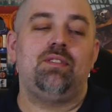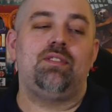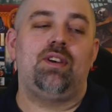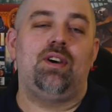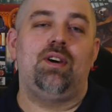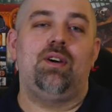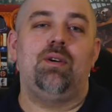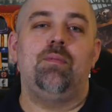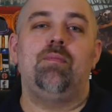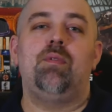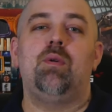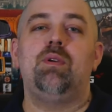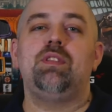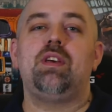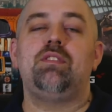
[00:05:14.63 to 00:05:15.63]
So,
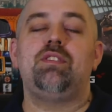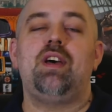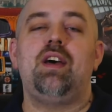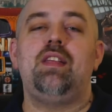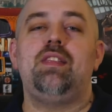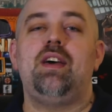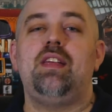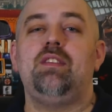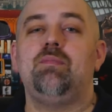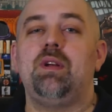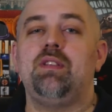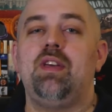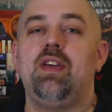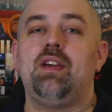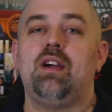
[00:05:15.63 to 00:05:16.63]
but with that said, that is my
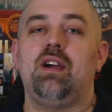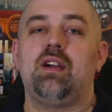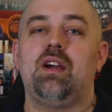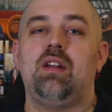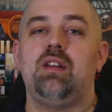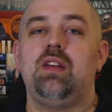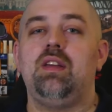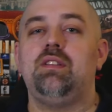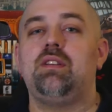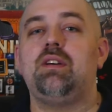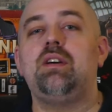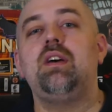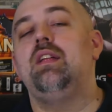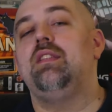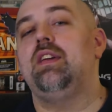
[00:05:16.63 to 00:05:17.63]
take on Carajita.